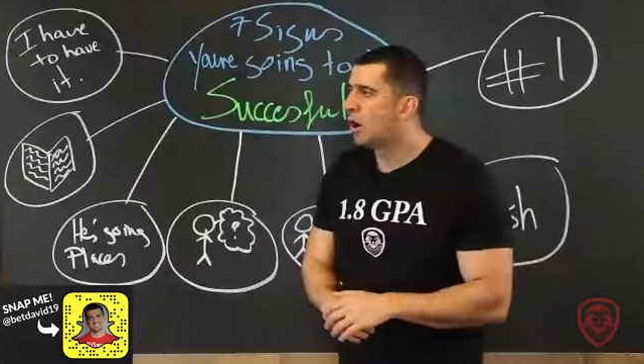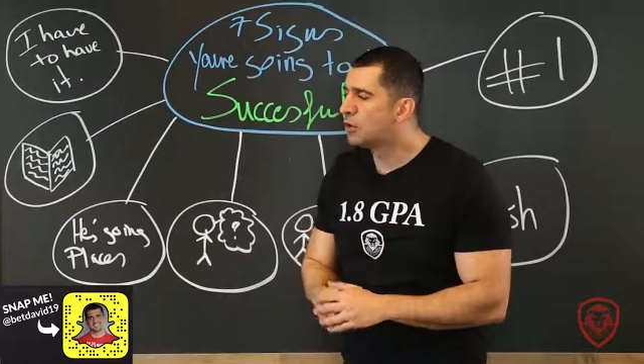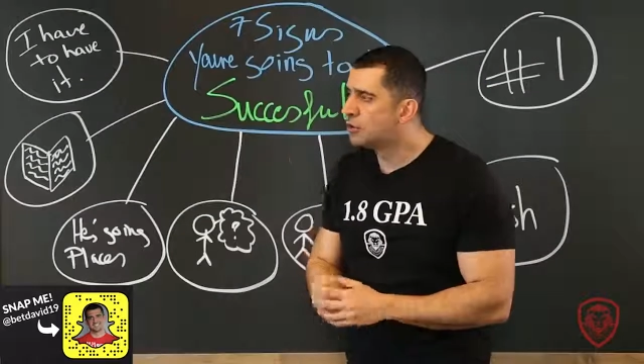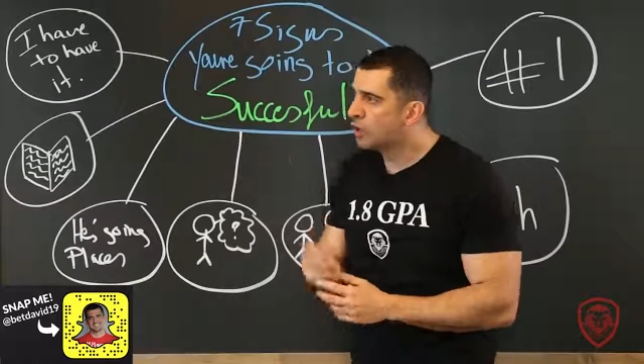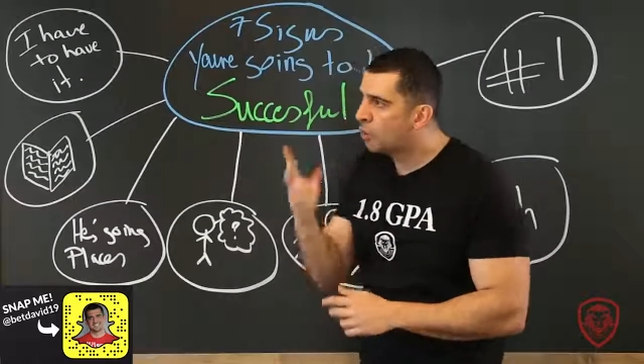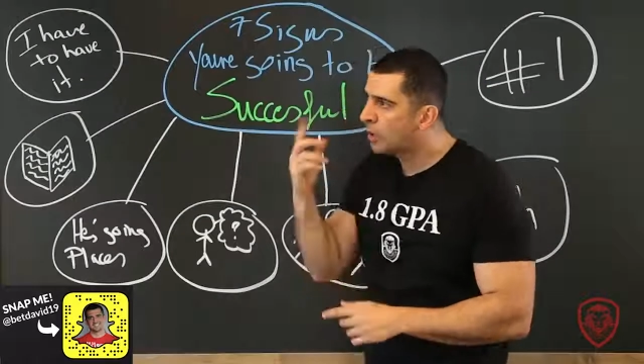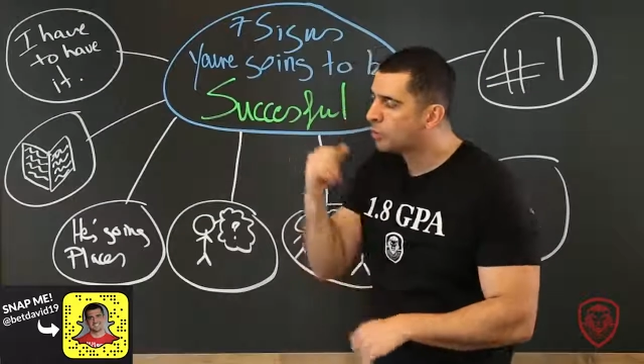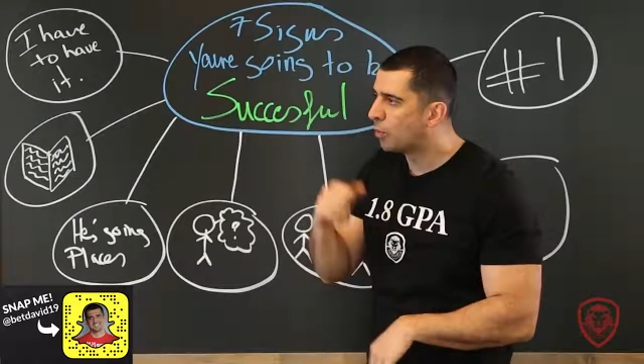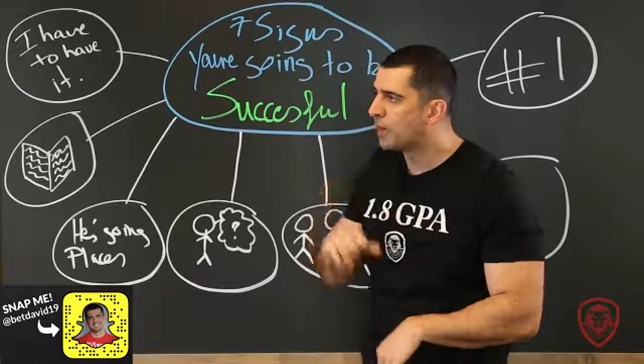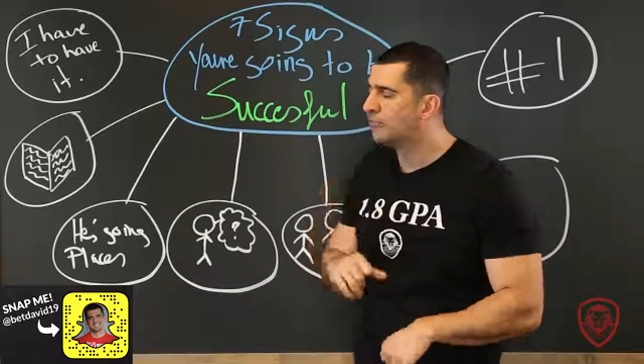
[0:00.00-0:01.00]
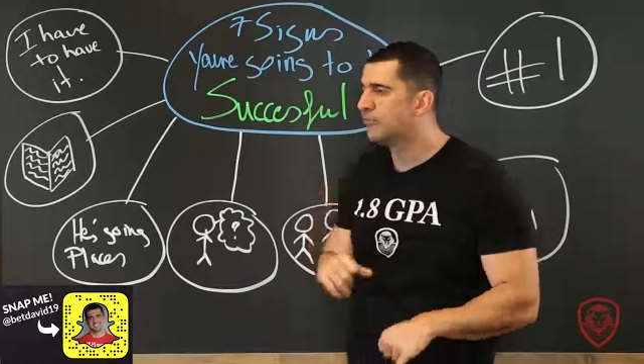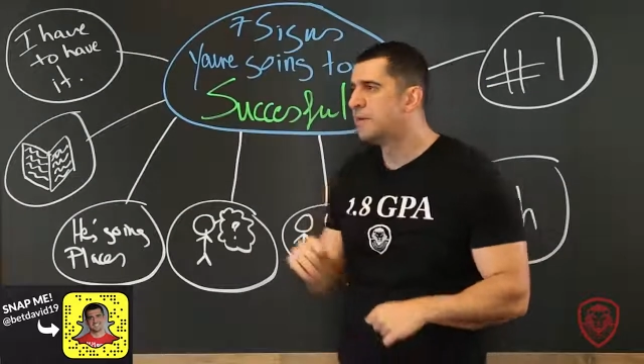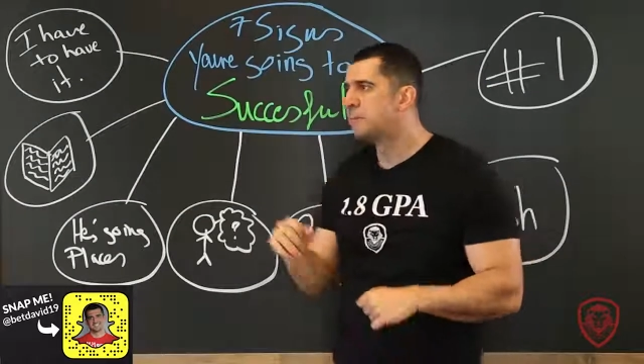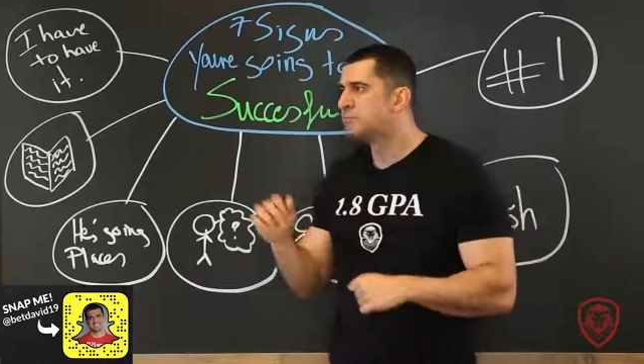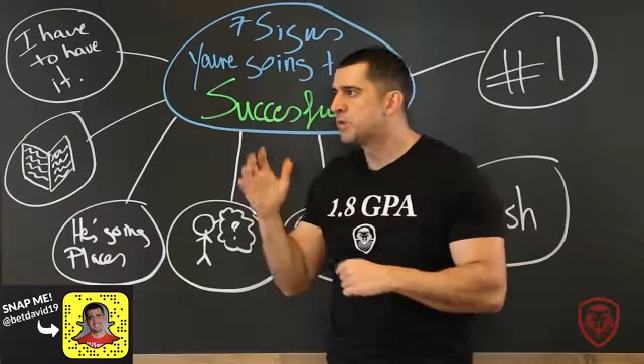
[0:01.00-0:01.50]
Oh, you know what? What if
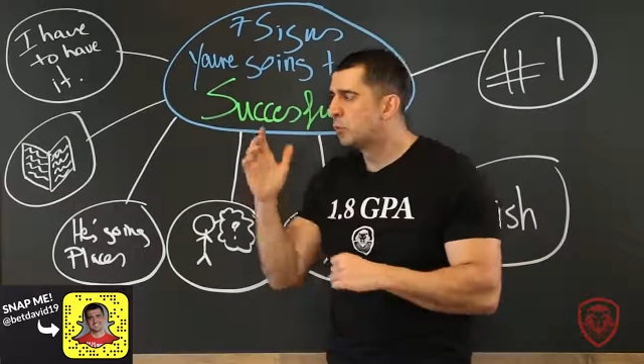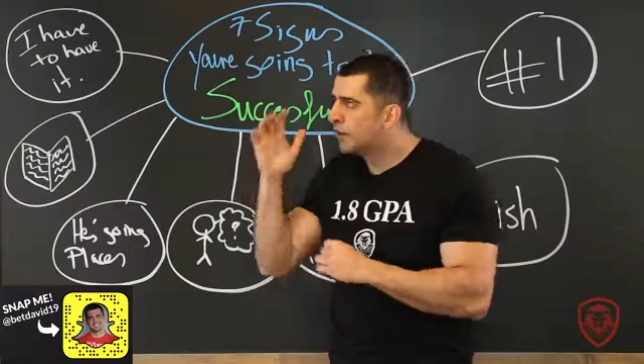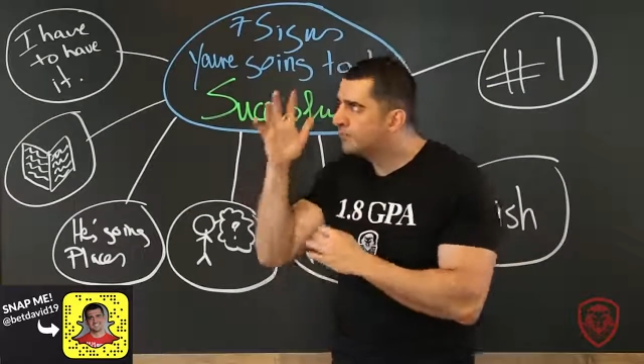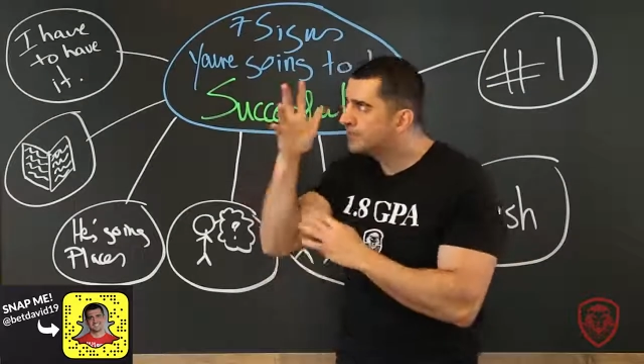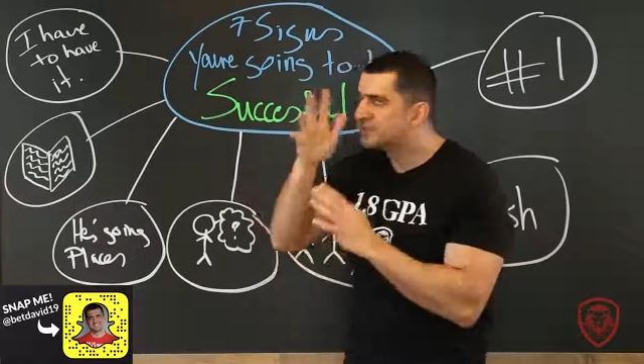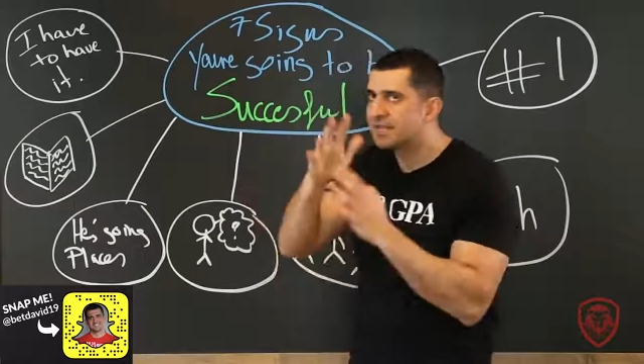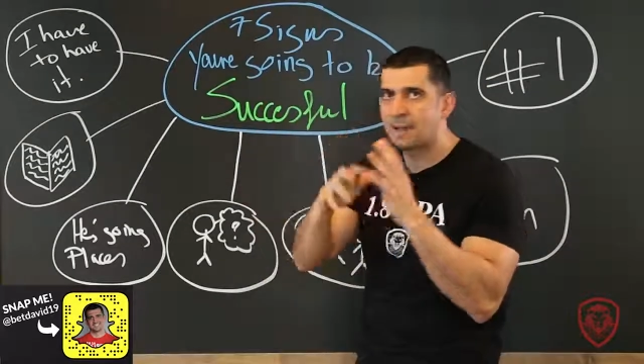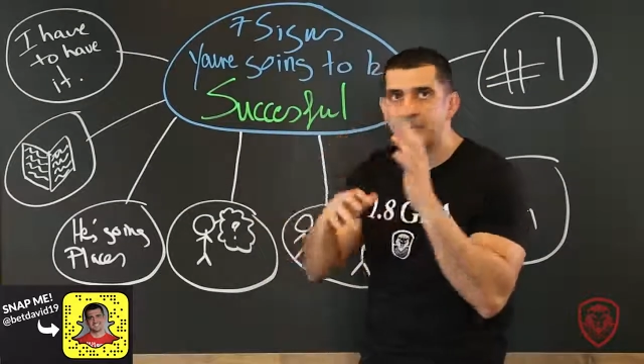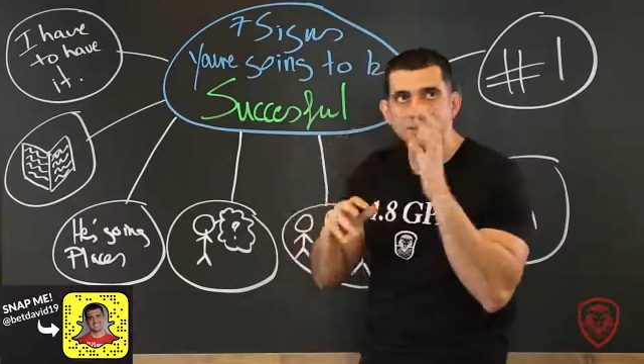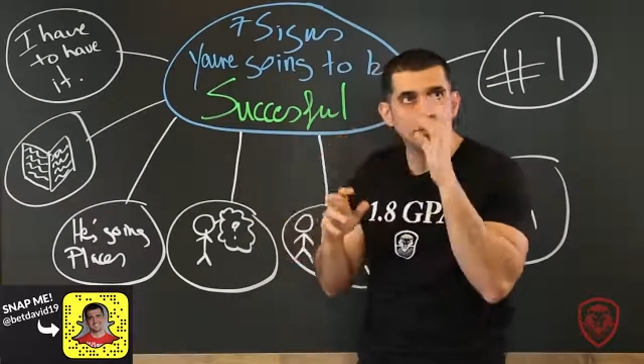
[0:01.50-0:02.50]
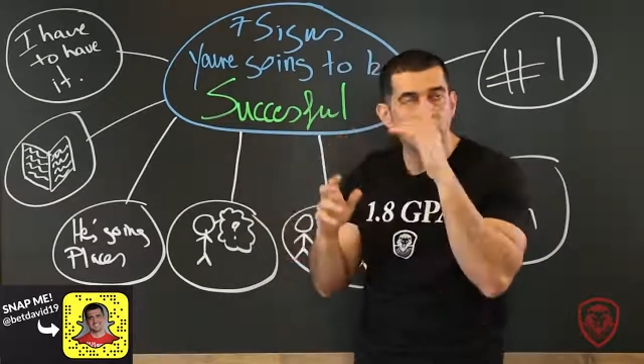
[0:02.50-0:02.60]
this happens?